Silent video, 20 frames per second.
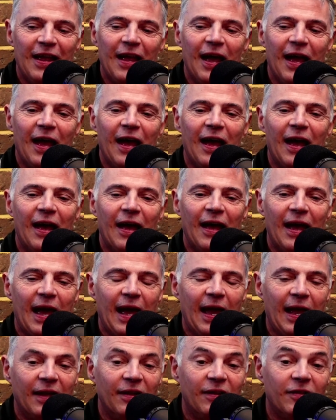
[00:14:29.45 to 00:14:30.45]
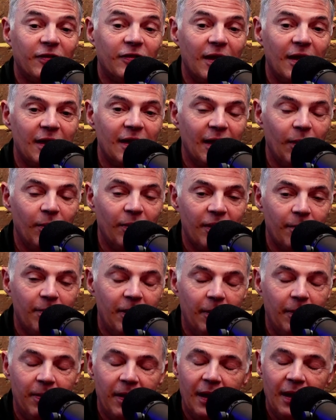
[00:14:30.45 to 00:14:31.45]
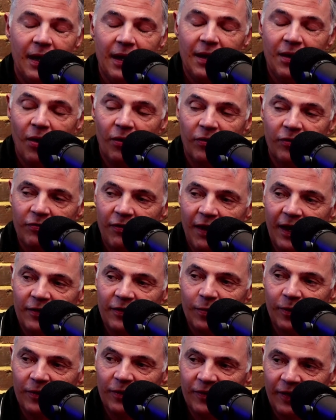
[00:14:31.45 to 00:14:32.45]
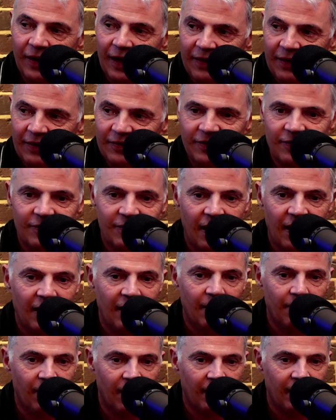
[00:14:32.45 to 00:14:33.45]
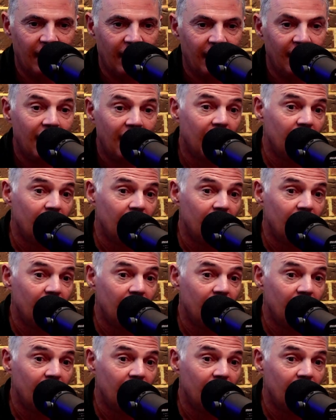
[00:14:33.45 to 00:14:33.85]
Yeah. And certainly with the PPE contracts, wasn't it? This is taking money.